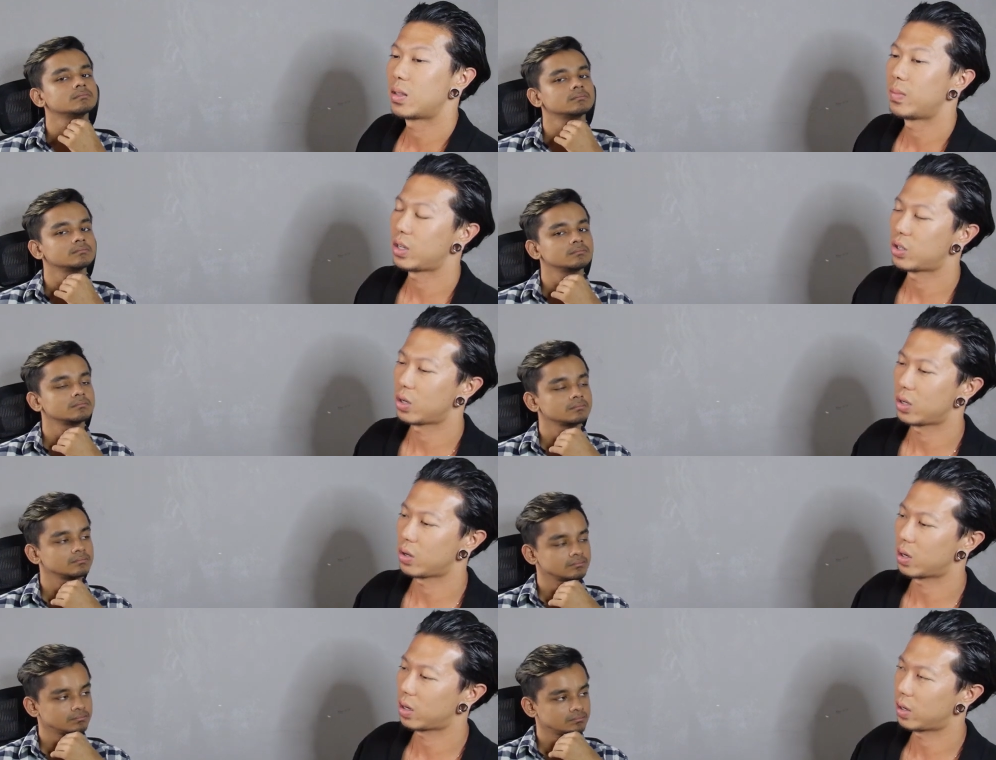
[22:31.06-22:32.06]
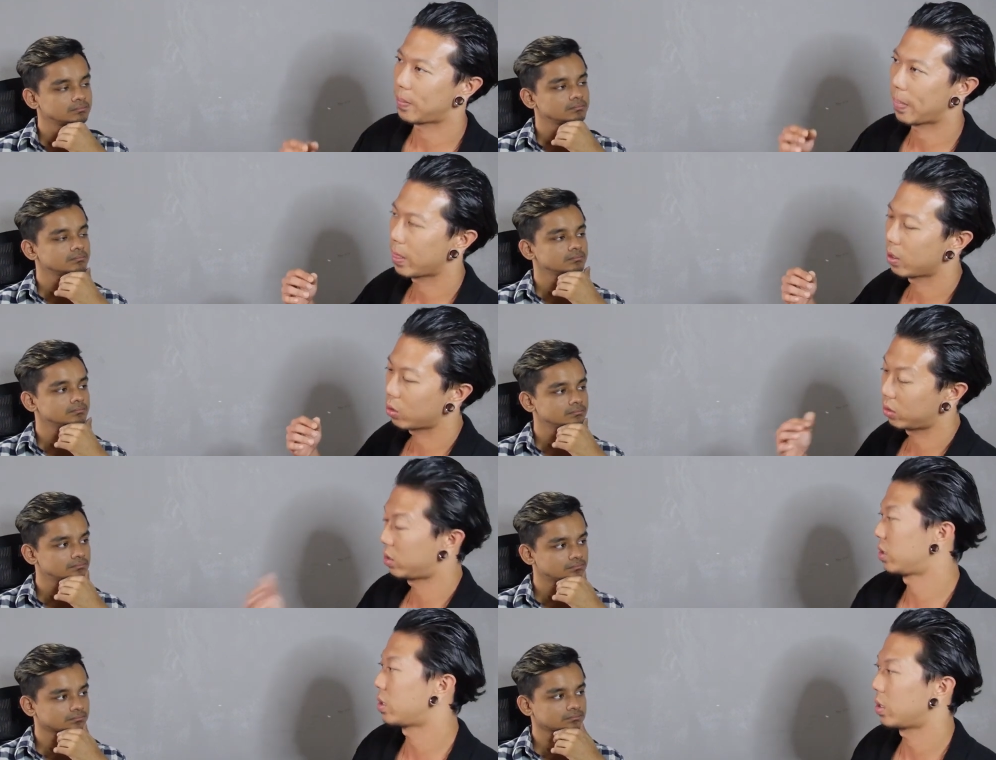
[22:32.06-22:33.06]
Speaker 1: make sure you're
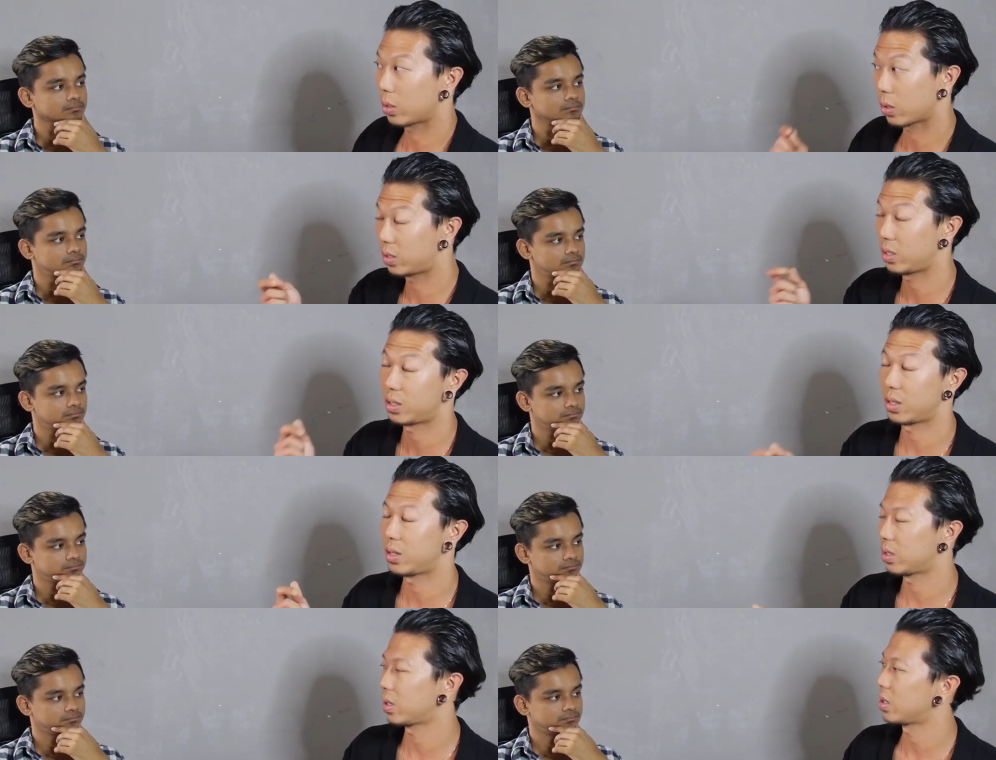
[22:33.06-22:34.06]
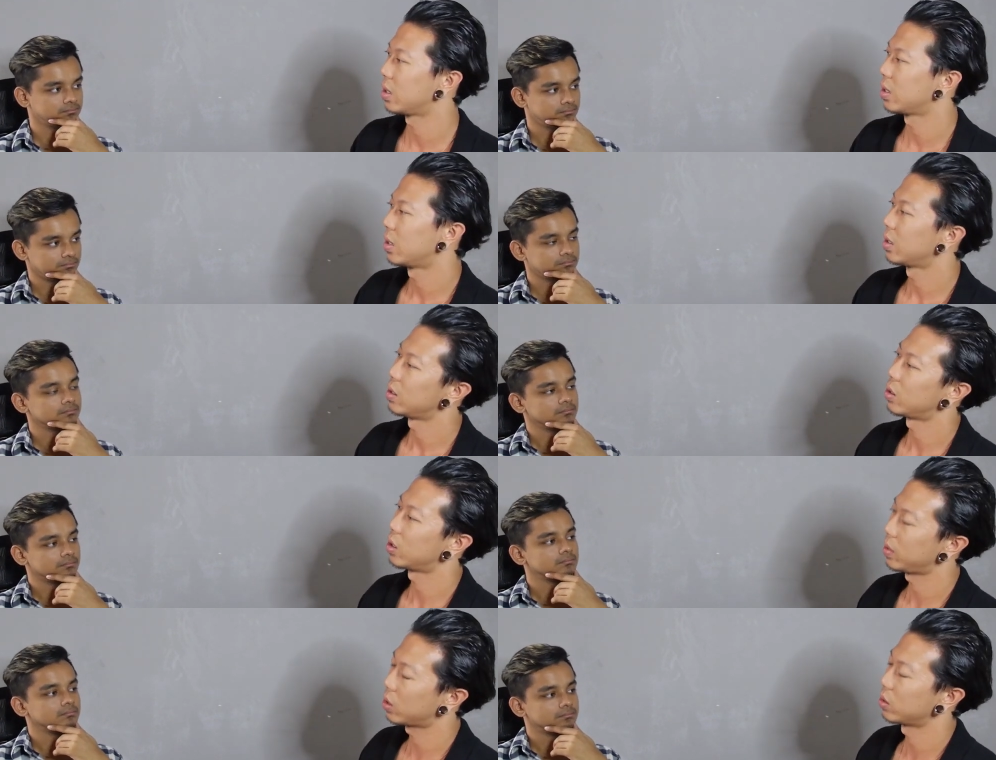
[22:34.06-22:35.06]
consistent. Consistent is the key. You
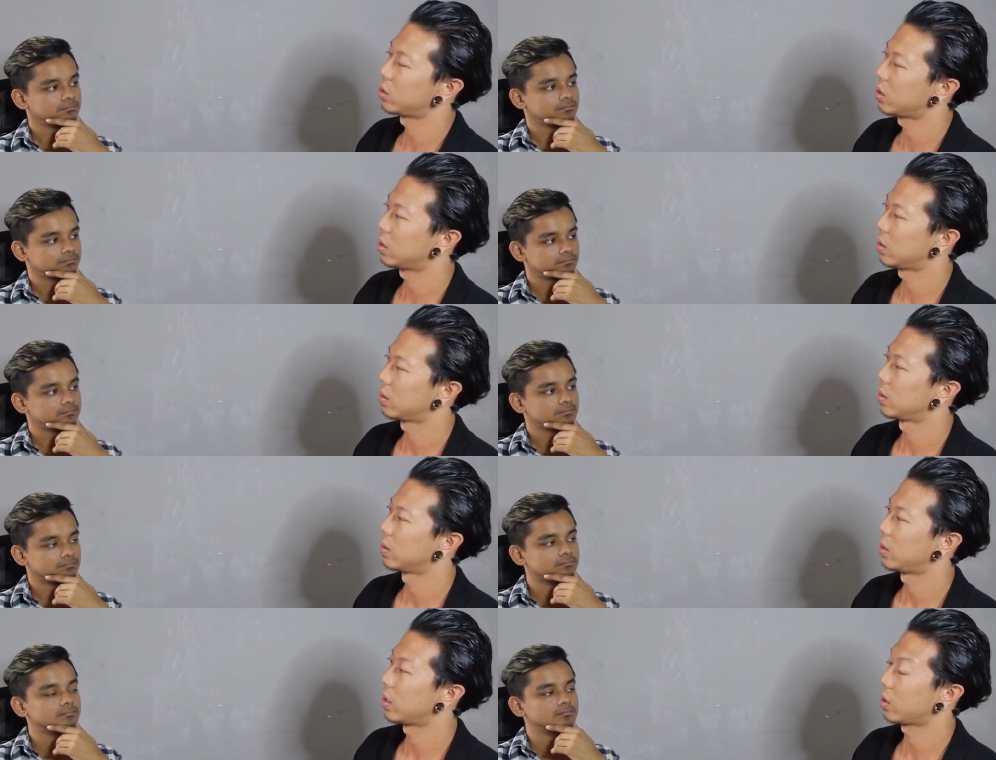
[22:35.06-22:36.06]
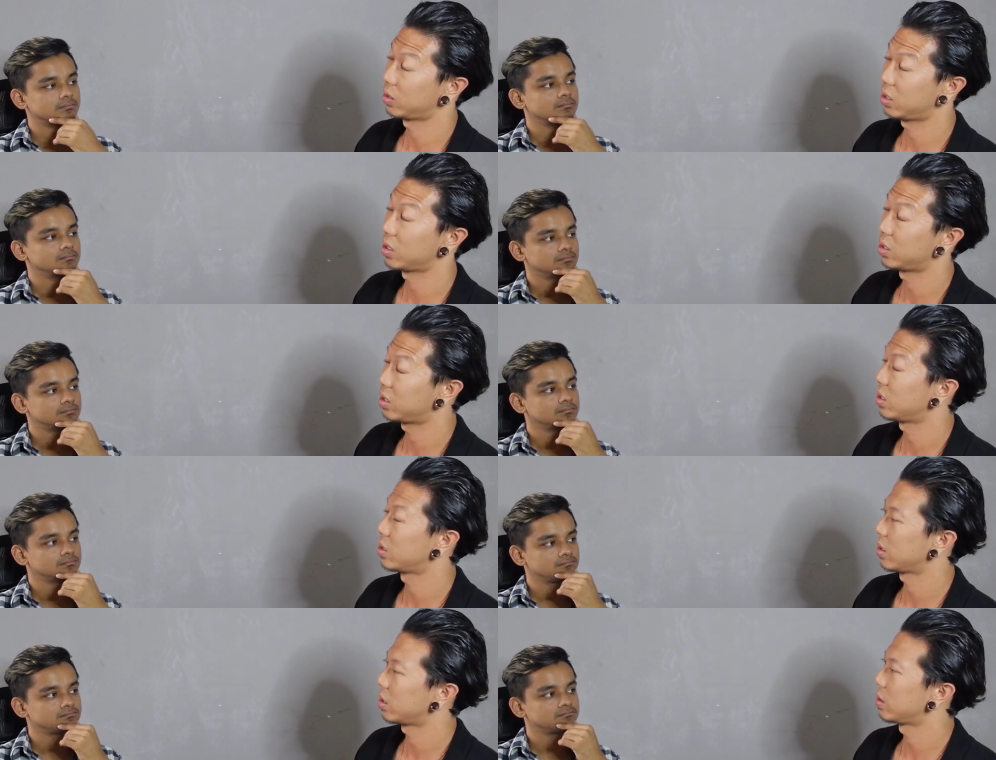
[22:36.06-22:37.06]
got to be consistent.
Speaker 2: Yeah, consistency
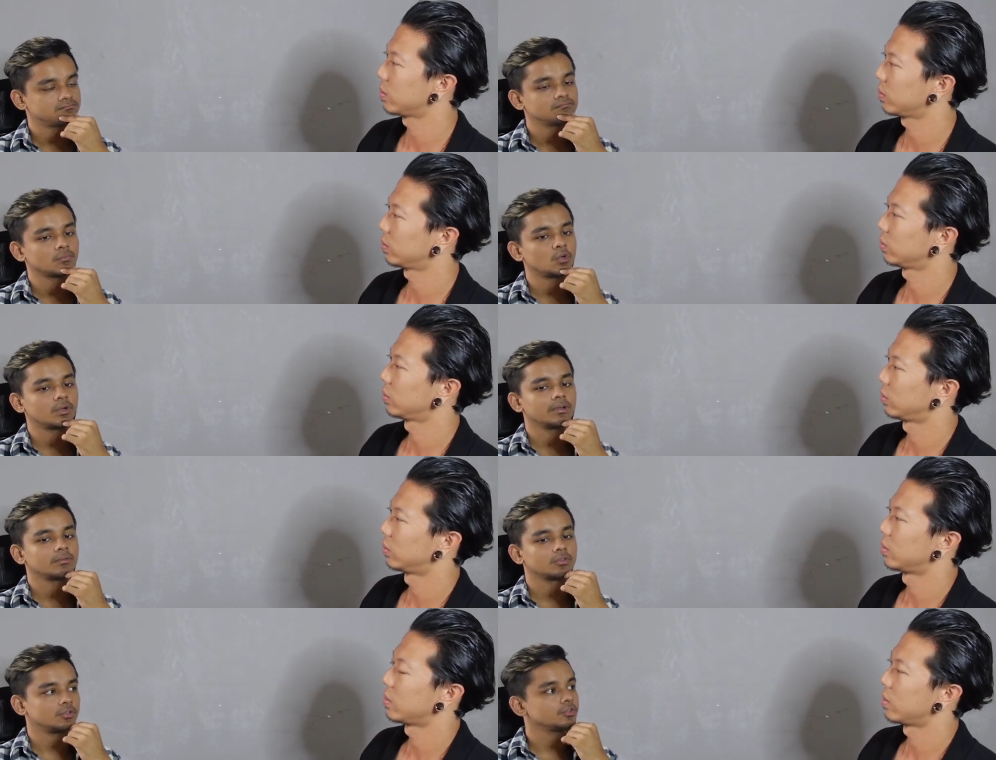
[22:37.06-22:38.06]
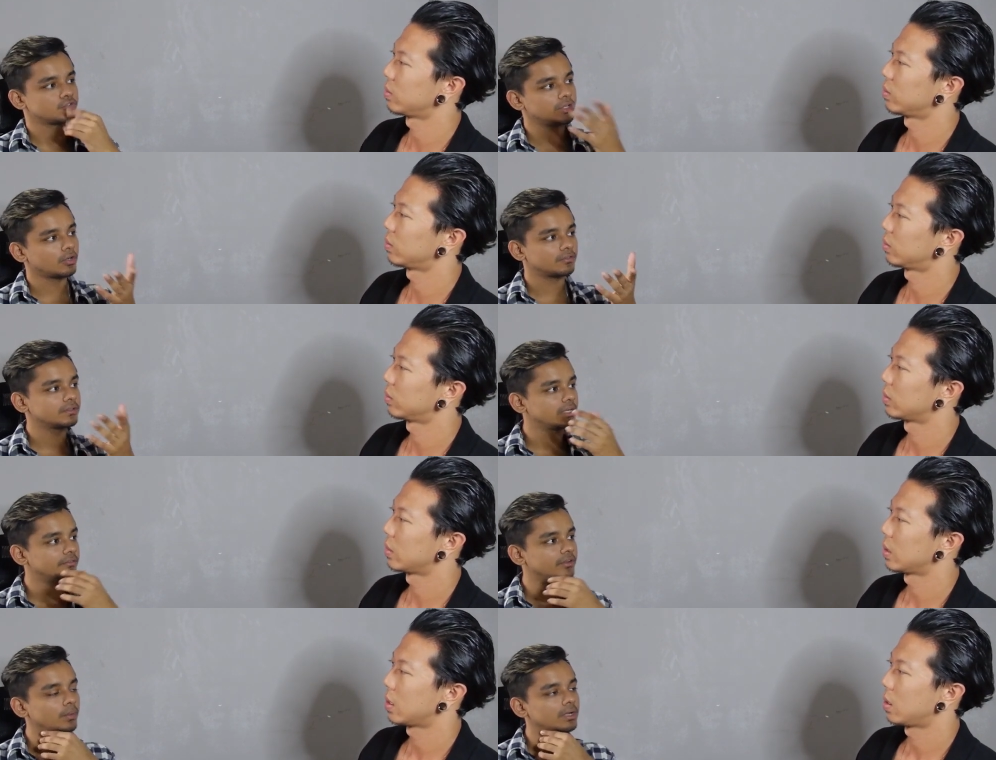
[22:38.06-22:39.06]
is the key. Okay, so do you train often
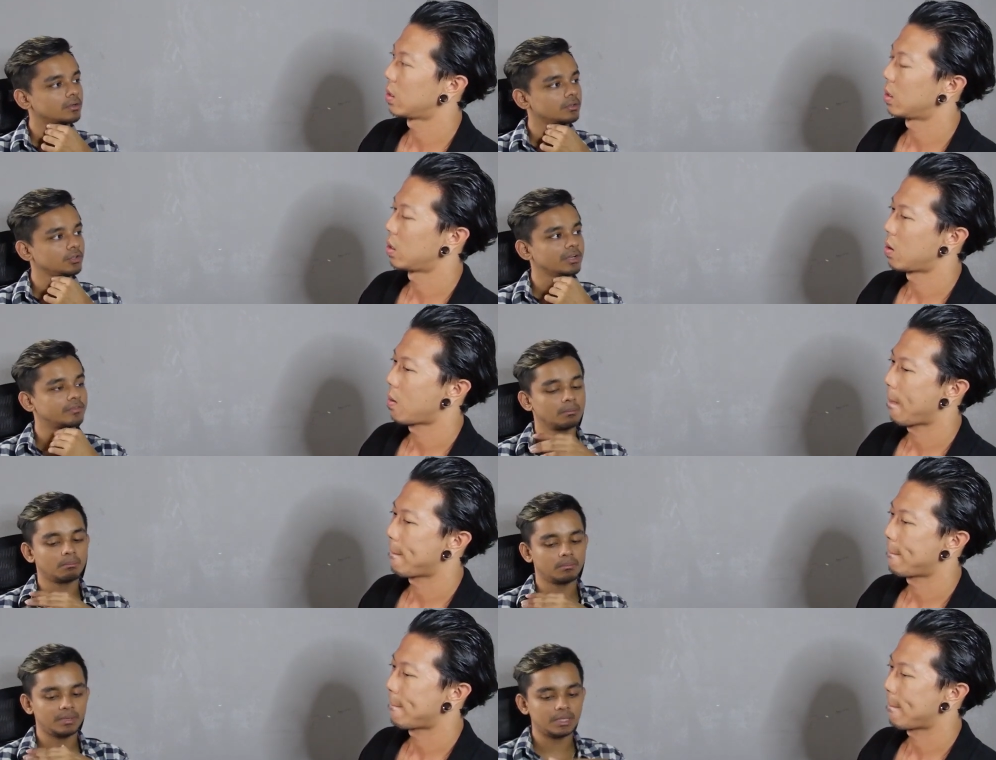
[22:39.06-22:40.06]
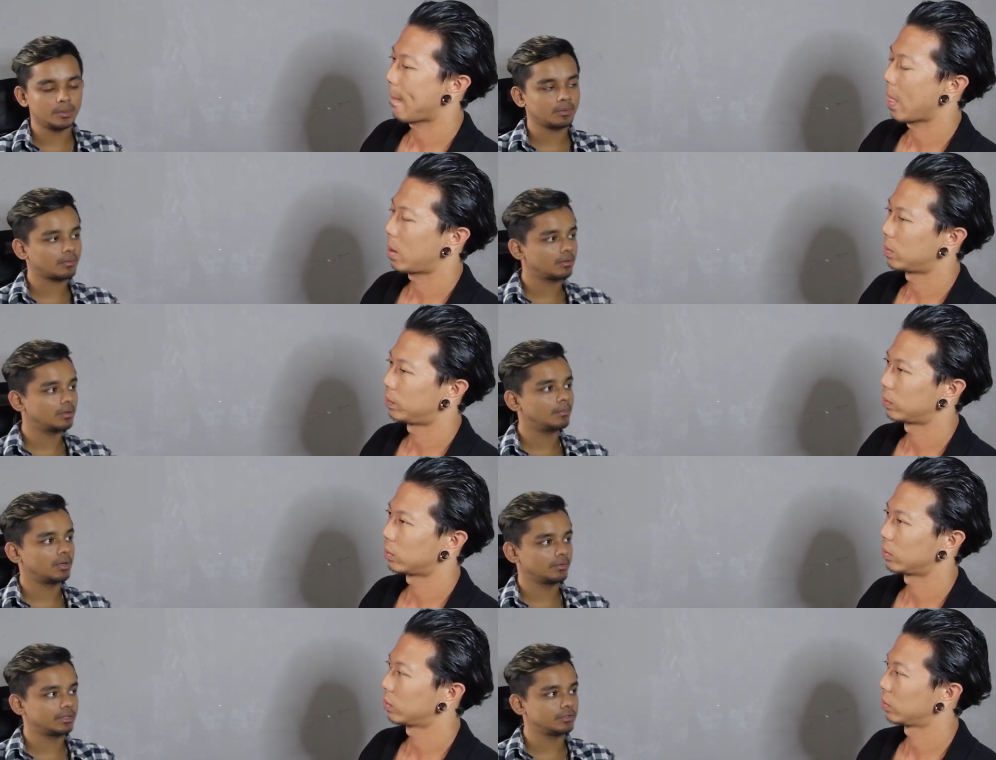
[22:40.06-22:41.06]
every week? Do you have a minimum
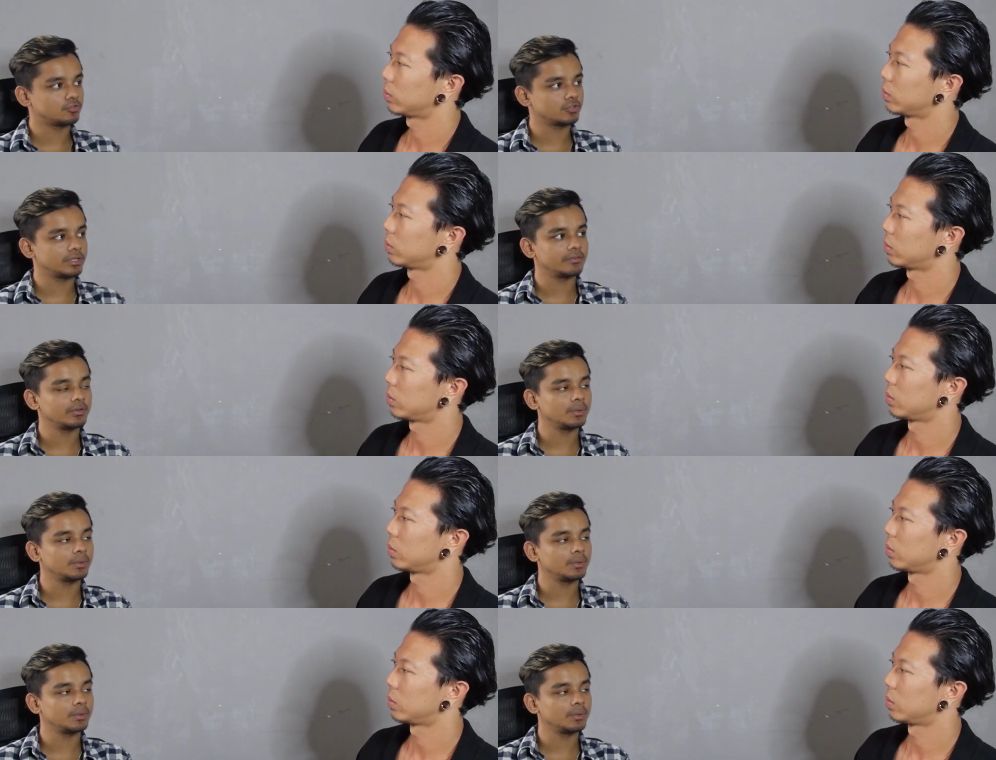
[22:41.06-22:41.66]
amount that you train every